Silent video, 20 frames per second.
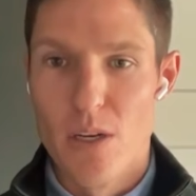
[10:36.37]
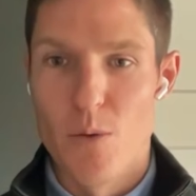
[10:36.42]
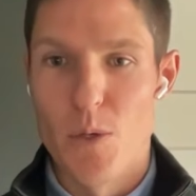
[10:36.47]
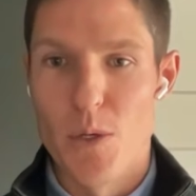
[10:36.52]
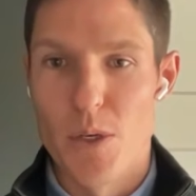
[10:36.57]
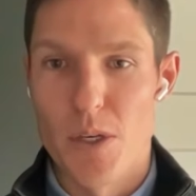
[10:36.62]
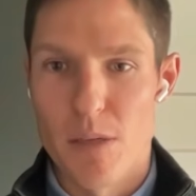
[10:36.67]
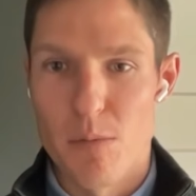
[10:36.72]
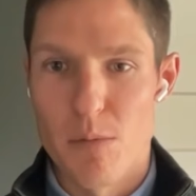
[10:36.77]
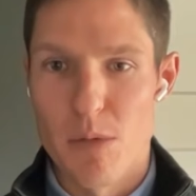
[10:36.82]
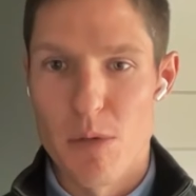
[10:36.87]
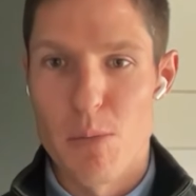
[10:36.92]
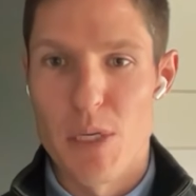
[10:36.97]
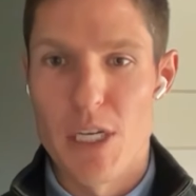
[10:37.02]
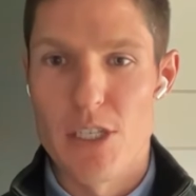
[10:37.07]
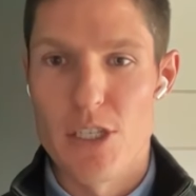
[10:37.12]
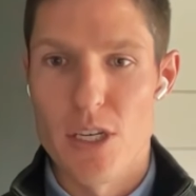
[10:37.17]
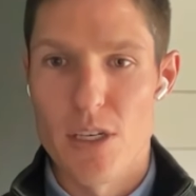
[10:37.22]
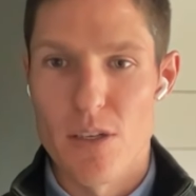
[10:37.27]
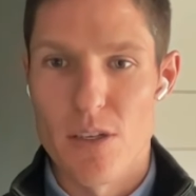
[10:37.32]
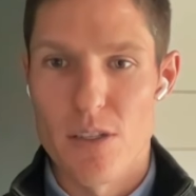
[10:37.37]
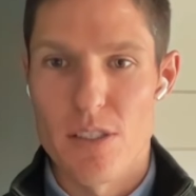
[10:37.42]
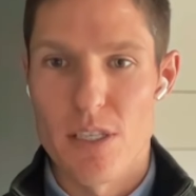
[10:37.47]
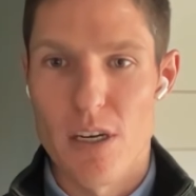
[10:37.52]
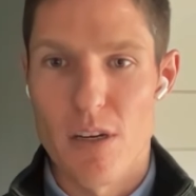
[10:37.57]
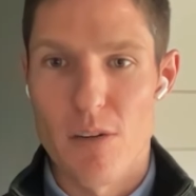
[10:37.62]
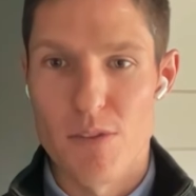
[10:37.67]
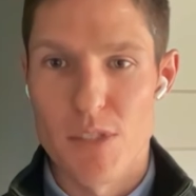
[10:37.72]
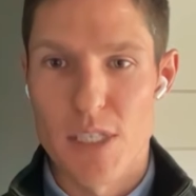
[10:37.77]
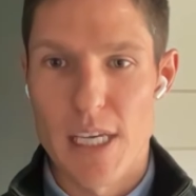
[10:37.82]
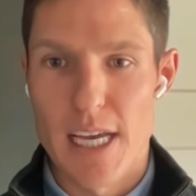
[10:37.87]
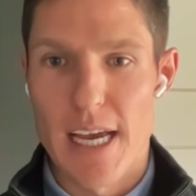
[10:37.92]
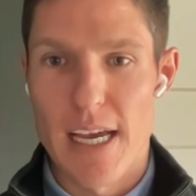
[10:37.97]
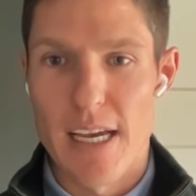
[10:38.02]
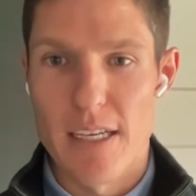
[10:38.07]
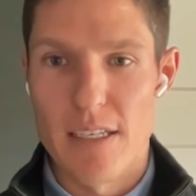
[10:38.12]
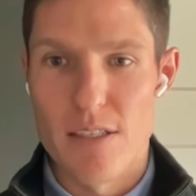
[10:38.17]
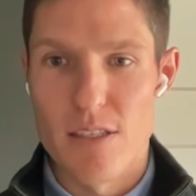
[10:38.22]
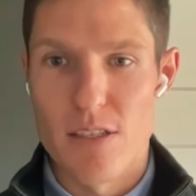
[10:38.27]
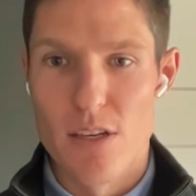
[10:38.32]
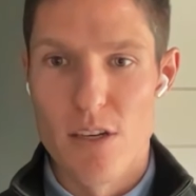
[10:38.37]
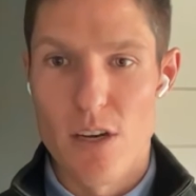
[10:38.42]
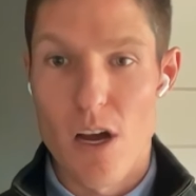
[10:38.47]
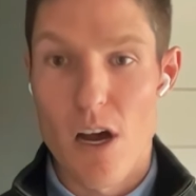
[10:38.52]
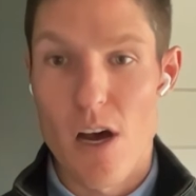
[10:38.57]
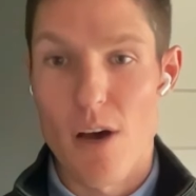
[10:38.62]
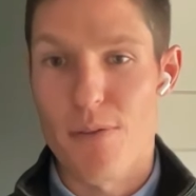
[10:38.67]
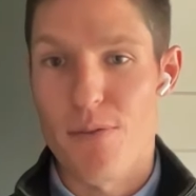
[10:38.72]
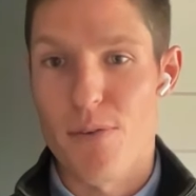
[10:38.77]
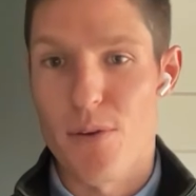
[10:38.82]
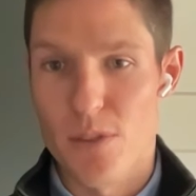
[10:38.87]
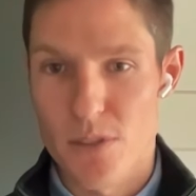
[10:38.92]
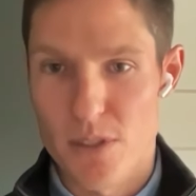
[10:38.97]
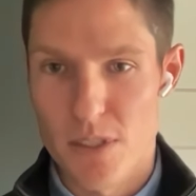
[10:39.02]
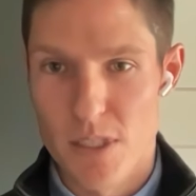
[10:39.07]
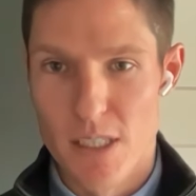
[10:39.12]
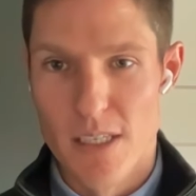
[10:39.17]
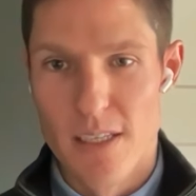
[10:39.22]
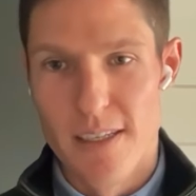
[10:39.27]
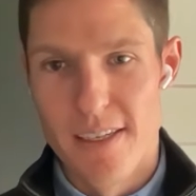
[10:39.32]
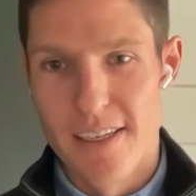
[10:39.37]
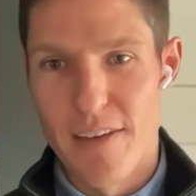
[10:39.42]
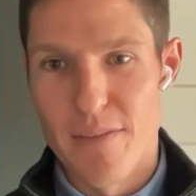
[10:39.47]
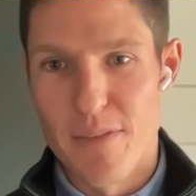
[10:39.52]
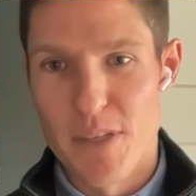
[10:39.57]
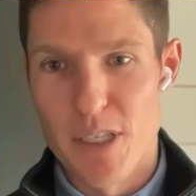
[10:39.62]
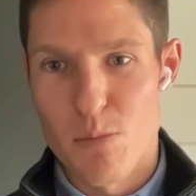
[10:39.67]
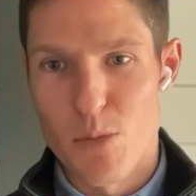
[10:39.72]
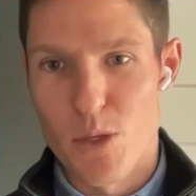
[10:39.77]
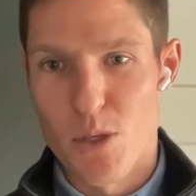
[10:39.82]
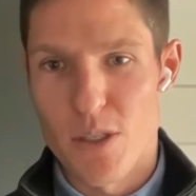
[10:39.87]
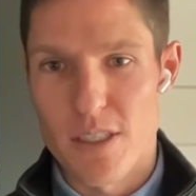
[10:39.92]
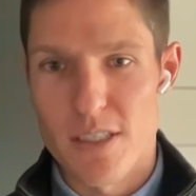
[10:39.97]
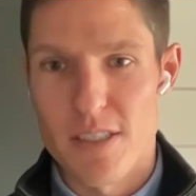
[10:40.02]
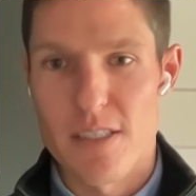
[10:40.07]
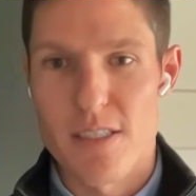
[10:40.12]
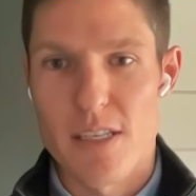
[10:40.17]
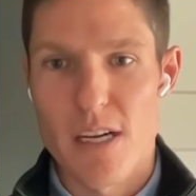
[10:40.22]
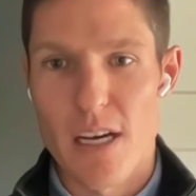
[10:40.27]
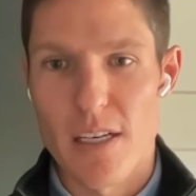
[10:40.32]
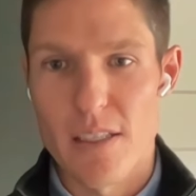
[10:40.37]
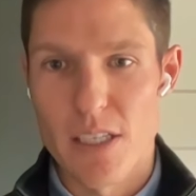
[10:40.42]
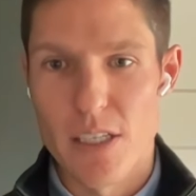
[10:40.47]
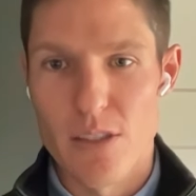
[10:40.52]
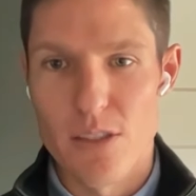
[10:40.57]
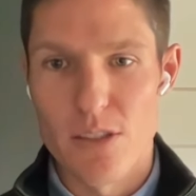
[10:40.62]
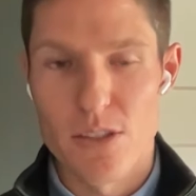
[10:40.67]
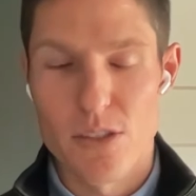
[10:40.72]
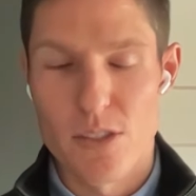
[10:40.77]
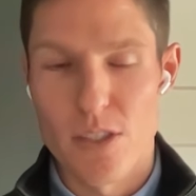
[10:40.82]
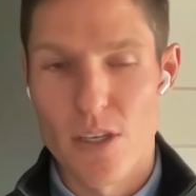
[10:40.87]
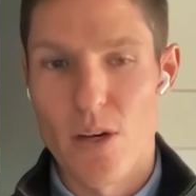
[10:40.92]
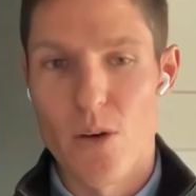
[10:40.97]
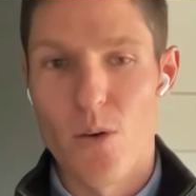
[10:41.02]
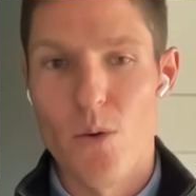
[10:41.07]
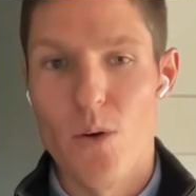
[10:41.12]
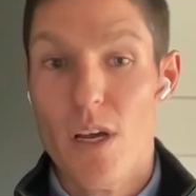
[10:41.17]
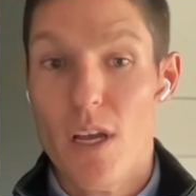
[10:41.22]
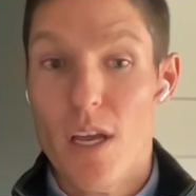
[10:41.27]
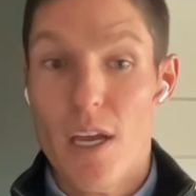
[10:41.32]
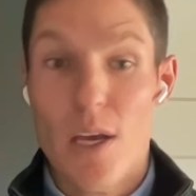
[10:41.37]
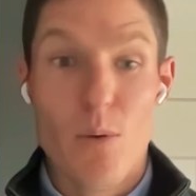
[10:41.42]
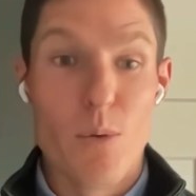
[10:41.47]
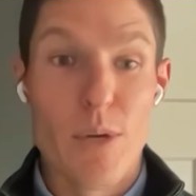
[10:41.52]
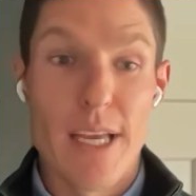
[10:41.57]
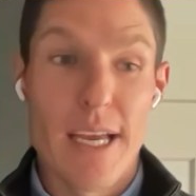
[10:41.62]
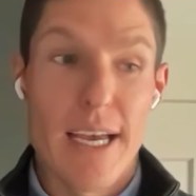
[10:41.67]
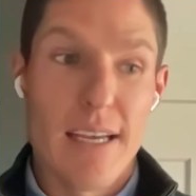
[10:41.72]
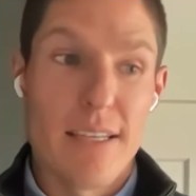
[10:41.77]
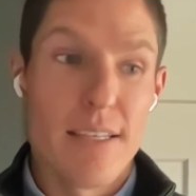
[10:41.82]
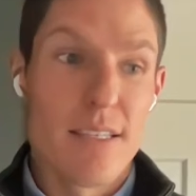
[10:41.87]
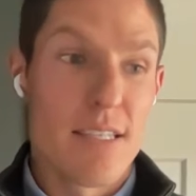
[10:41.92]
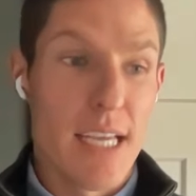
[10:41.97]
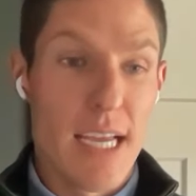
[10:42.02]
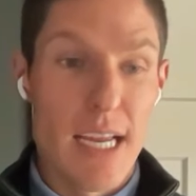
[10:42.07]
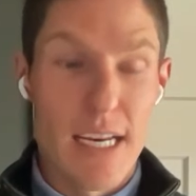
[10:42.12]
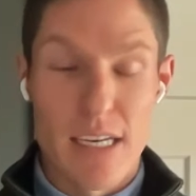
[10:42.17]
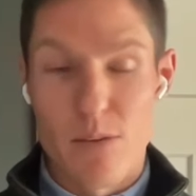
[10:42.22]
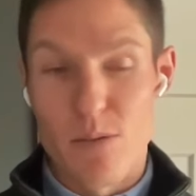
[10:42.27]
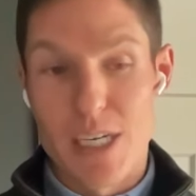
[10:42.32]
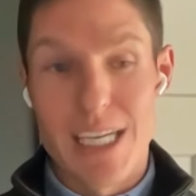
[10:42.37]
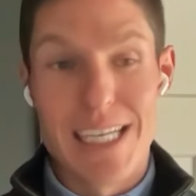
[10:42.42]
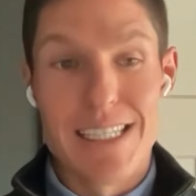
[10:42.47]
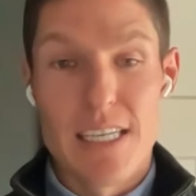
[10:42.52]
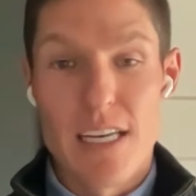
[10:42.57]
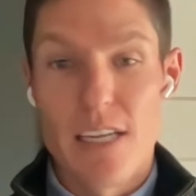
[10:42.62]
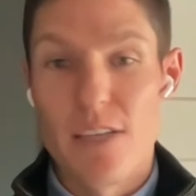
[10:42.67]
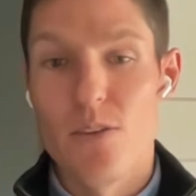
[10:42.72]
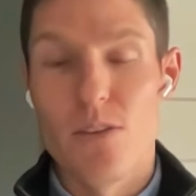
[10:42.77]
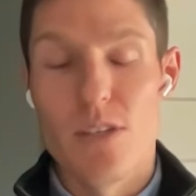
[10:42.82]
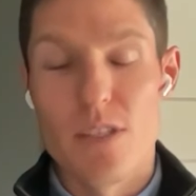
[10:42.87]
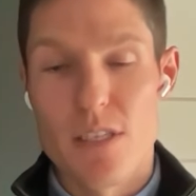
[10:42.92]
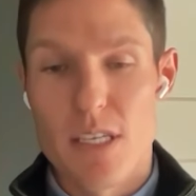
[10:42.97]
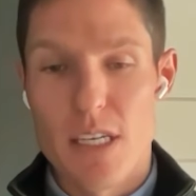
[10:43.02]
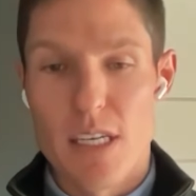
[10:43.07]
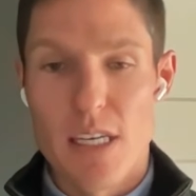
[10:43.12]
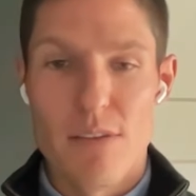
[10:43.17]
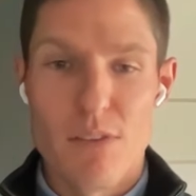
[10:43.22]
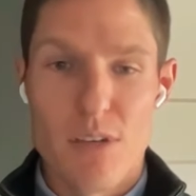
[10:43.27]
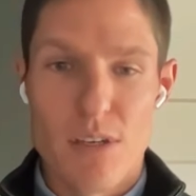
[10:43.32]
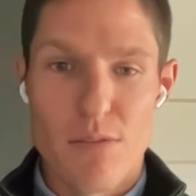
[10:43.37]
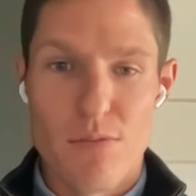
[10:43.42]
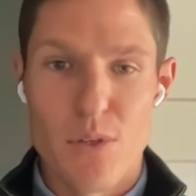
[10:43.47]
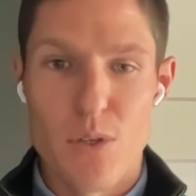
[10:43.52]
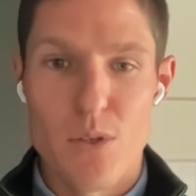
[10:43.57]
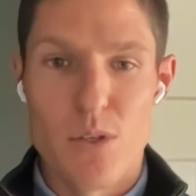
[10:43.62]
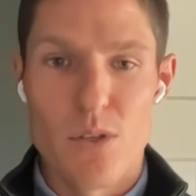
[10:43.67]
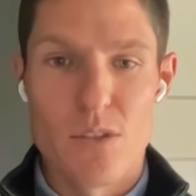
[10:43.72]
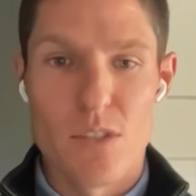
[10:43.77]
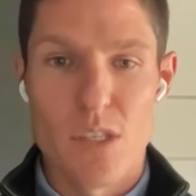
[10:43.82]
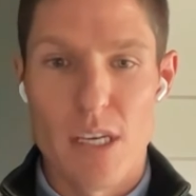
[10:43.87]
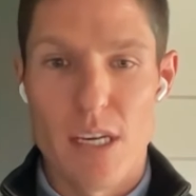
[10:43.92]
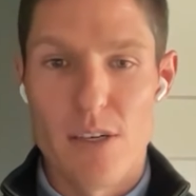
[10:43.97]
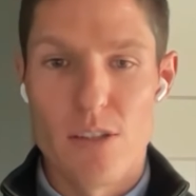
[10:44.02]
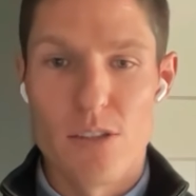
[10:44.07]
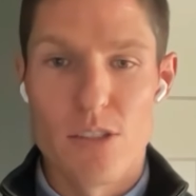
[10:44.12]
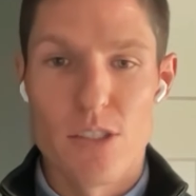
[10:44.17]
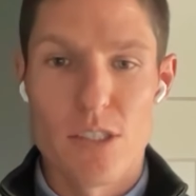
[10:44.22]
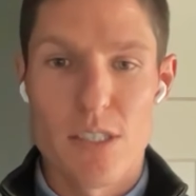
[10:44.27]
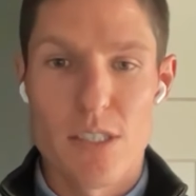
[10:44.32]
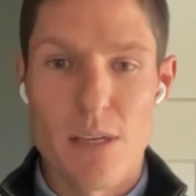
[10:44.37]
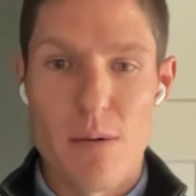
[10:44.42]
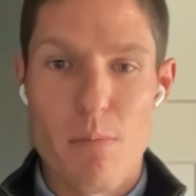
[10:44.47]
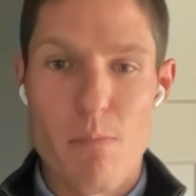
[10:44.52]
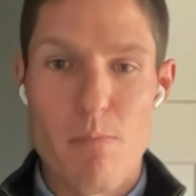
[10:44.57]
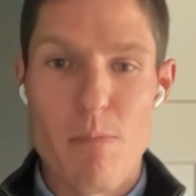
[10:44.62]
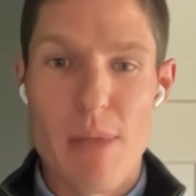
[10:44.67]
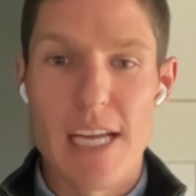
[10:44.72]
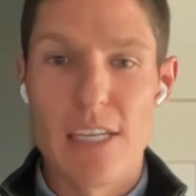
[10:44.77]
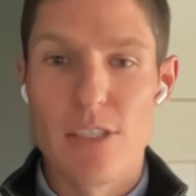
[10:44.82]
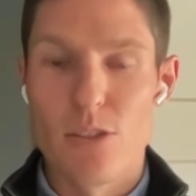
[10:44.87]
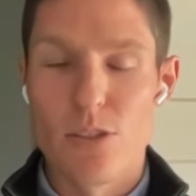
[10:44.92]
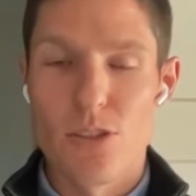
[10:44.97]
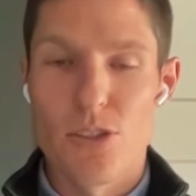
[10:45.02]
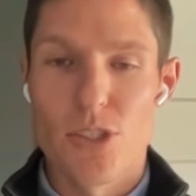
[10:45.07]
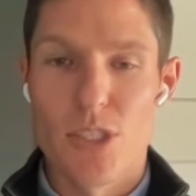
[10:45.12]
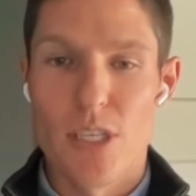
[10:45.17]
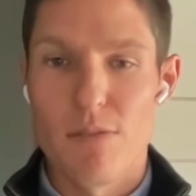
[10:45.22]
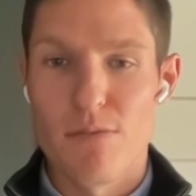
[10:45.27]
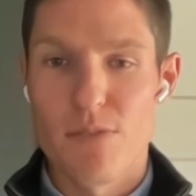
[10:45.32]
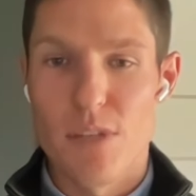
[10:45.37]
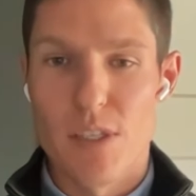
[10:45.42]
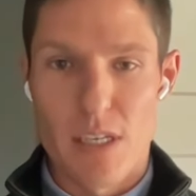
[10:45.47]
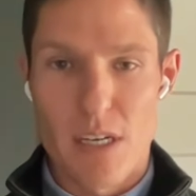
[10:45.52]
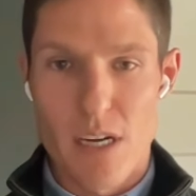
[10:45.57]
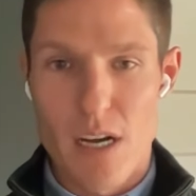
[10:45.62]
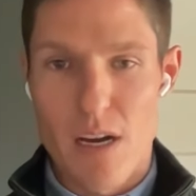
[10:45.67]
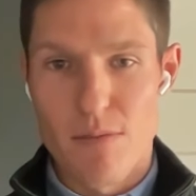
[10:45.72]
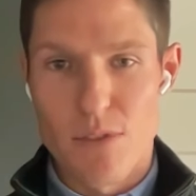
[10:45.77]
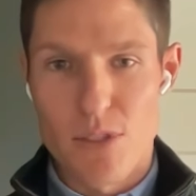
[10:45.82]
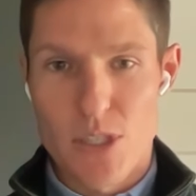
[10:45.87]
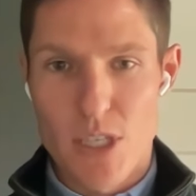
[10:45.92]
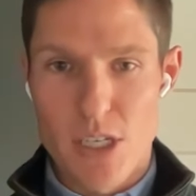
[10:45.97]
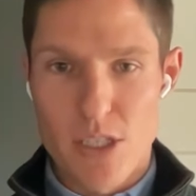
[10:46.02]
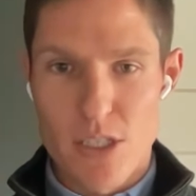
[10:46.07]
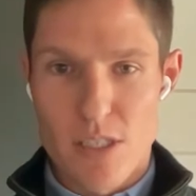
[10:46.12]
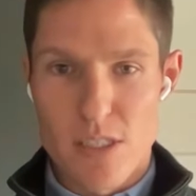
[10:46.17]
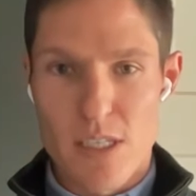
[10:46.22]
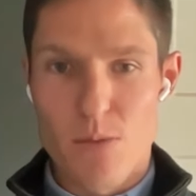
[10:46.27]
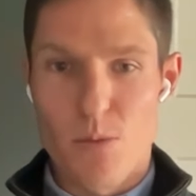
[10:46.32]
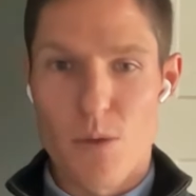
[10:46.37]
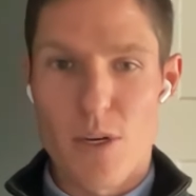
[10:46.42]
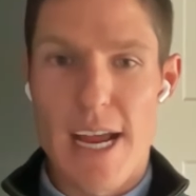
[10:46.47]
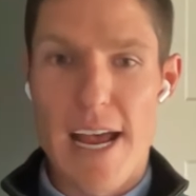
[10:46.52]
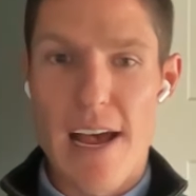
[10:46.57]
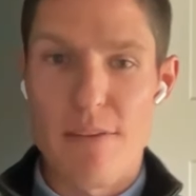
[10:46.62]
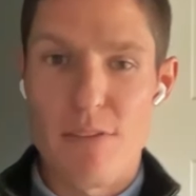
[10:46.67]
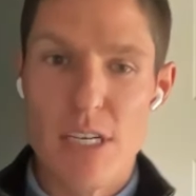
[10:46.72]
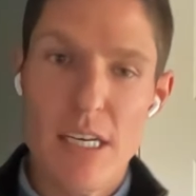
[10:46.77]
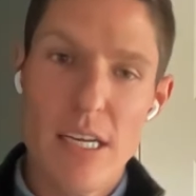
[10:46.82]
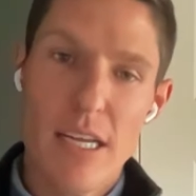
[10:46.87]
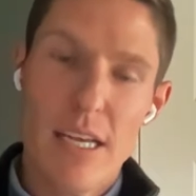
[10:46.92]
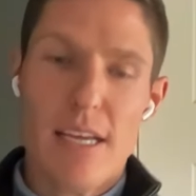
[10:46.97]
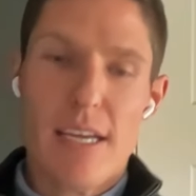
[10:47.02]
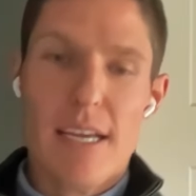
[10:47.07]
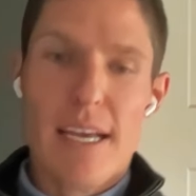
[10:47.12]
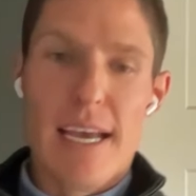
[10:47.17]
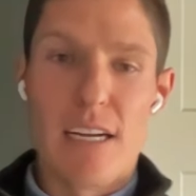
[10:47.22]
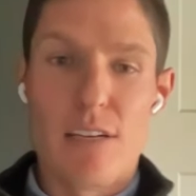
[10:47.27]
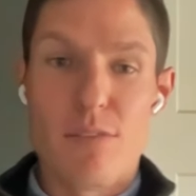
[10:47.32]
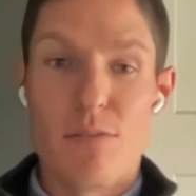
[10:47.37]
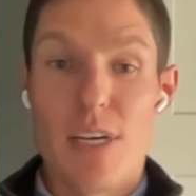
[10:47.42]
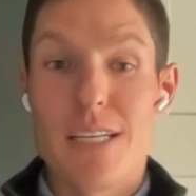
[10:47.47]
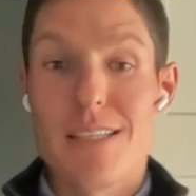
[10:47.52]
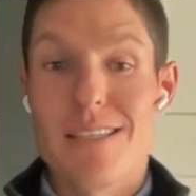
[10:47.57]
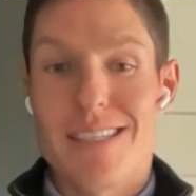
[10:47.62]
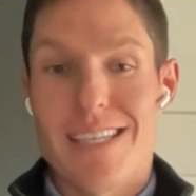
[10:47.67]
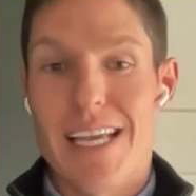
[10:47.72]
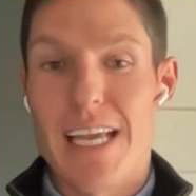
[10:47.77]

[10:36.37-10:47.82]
We were going to be pitching ourselves as authors of this book, as thought leaders. So we had seen and continue to see, even a few years later, just a major shift in the conversations that we're having at events.